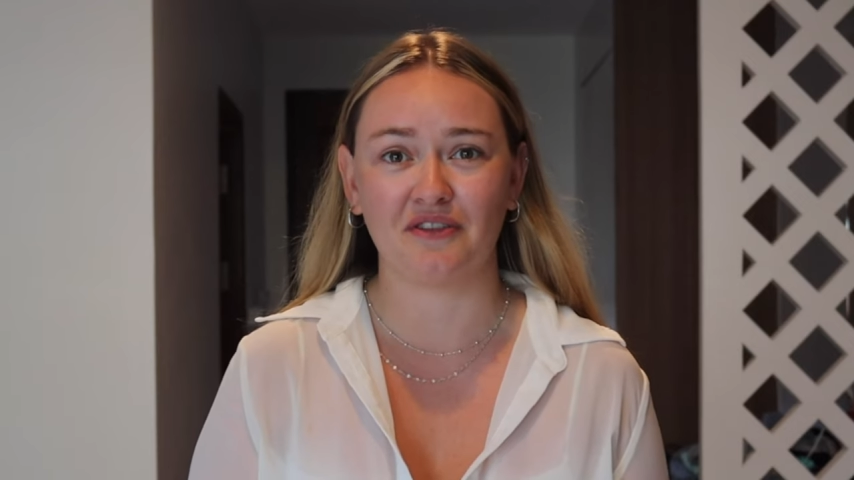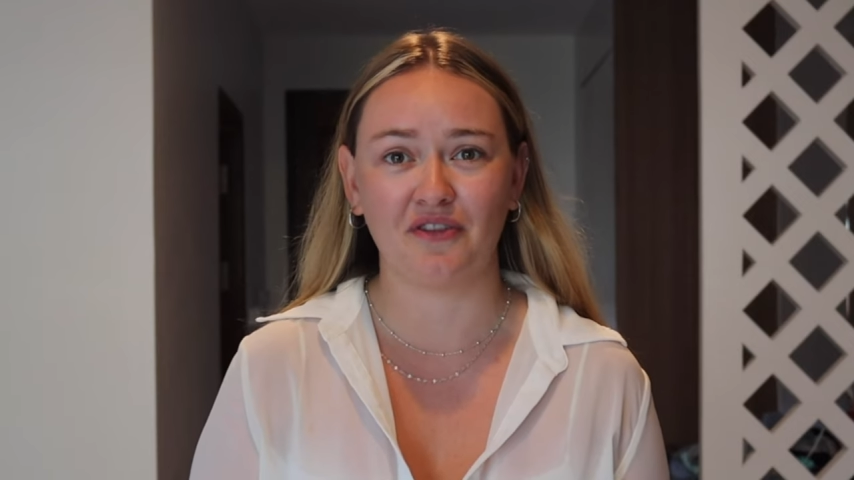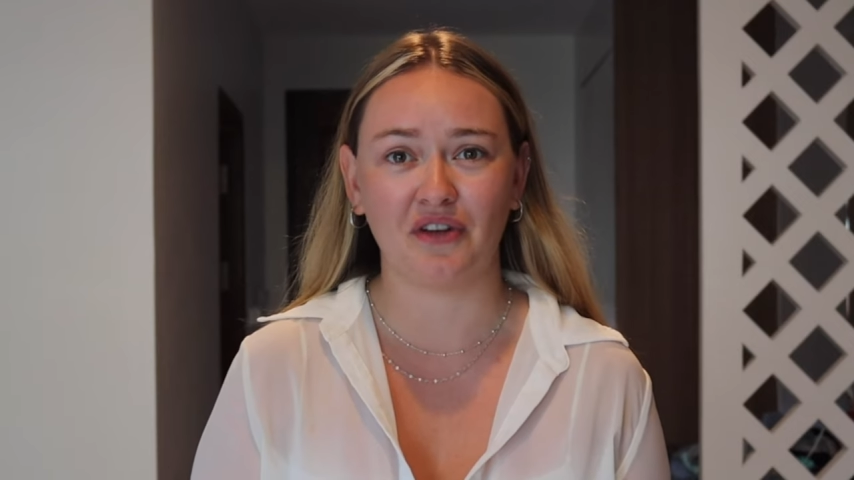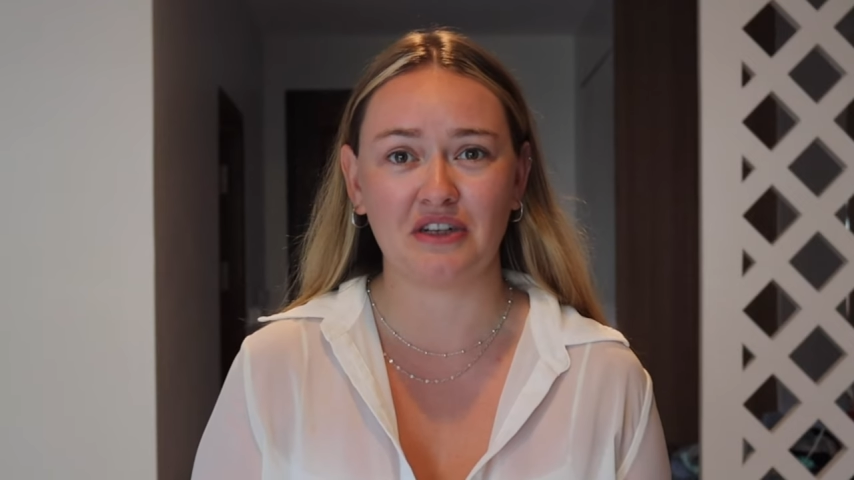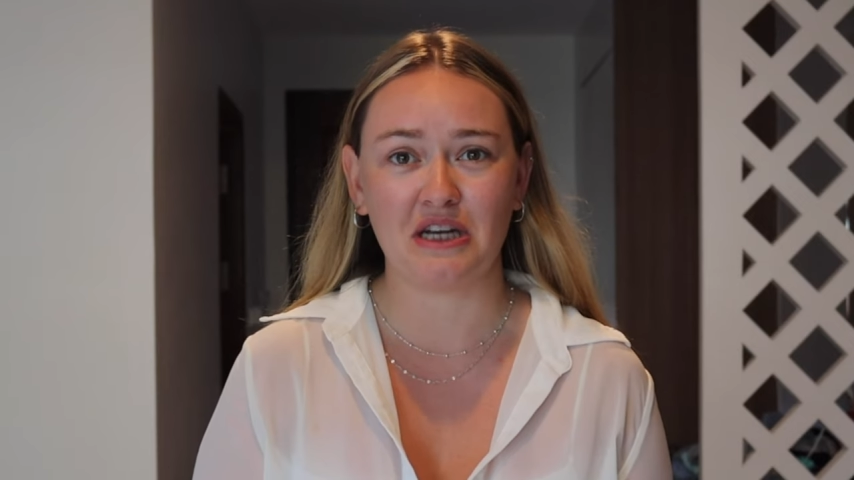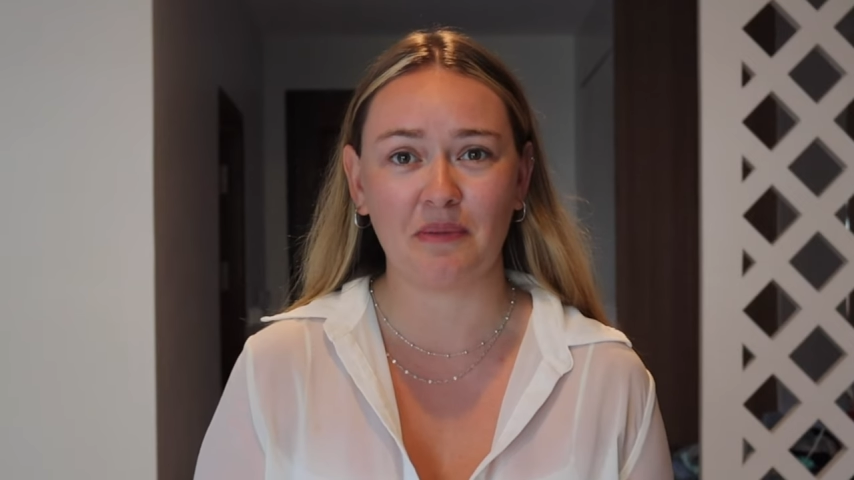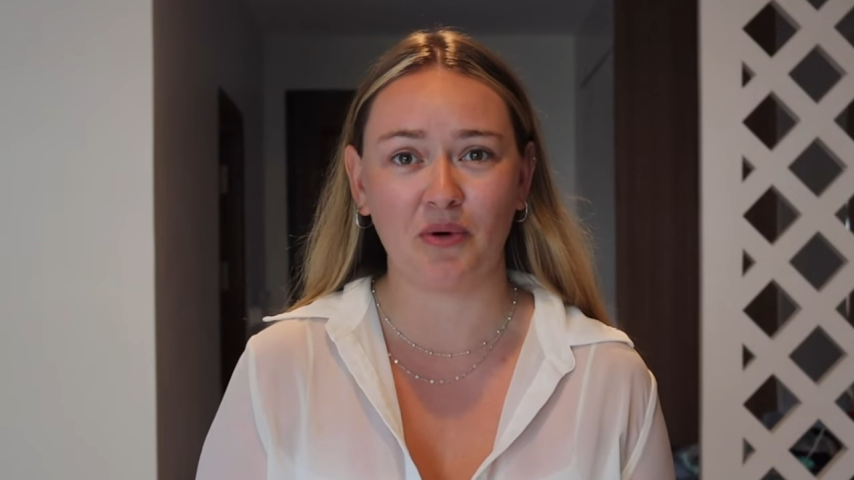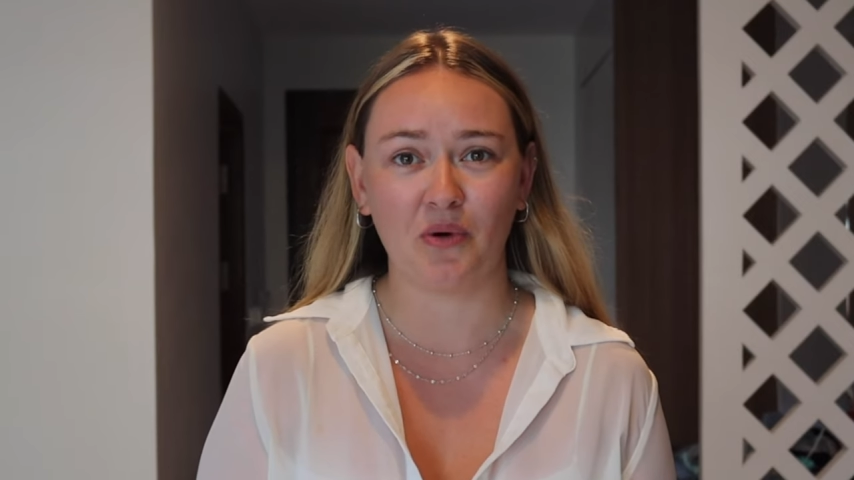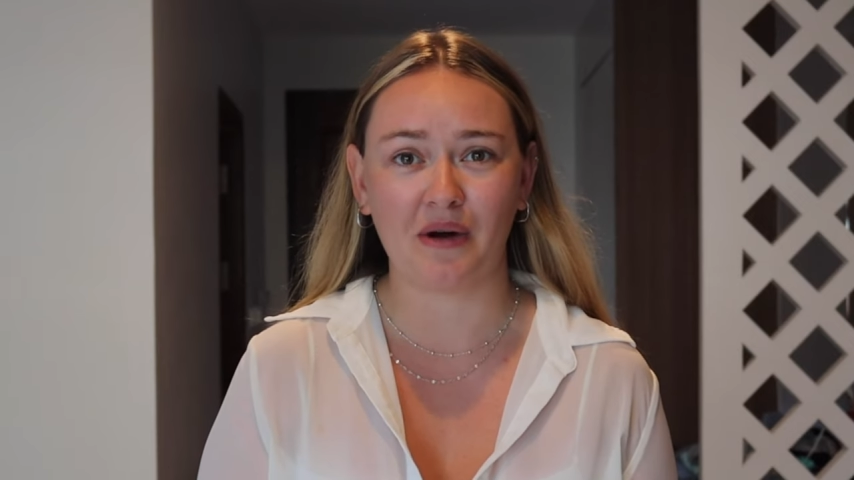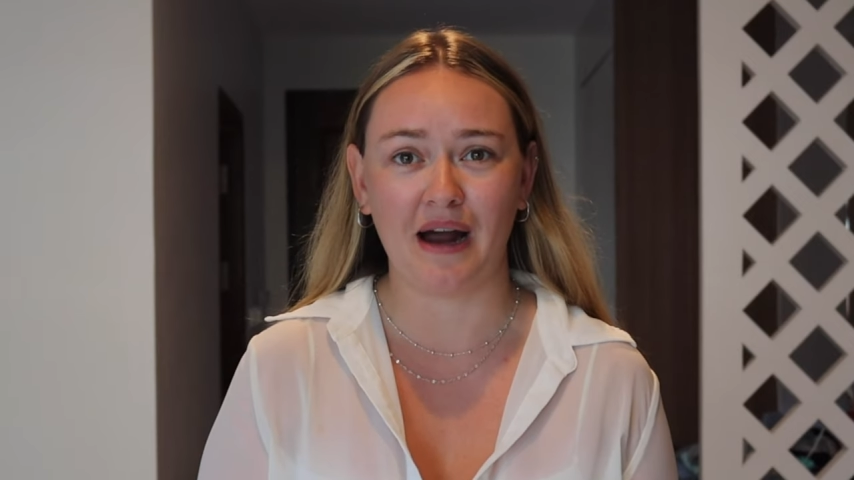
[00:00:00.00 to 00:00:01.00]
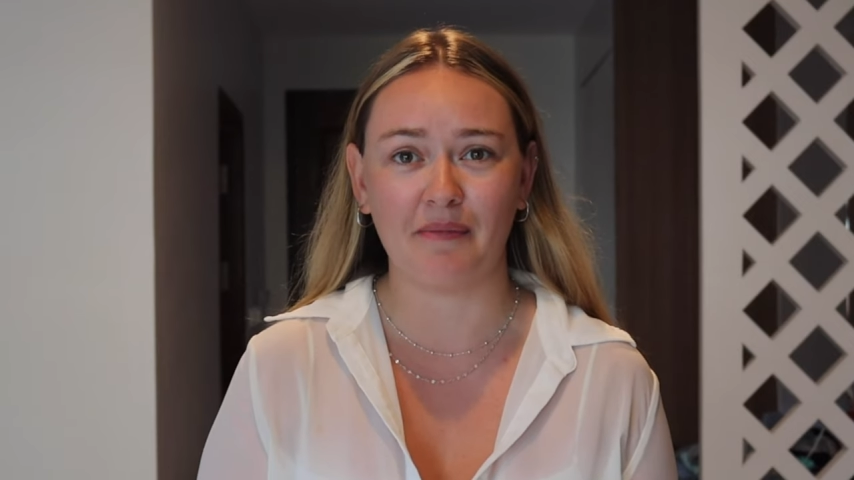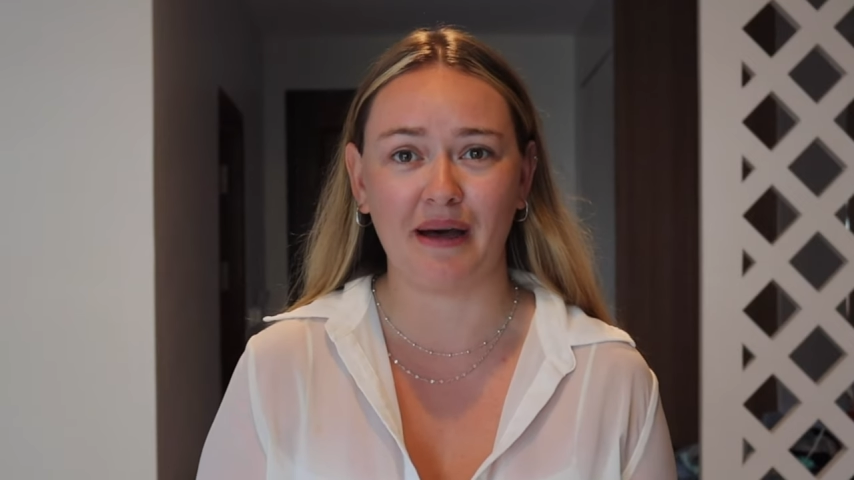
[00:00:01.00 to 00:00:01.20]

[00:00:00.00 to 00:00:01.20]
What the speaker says: of the volunteer programme,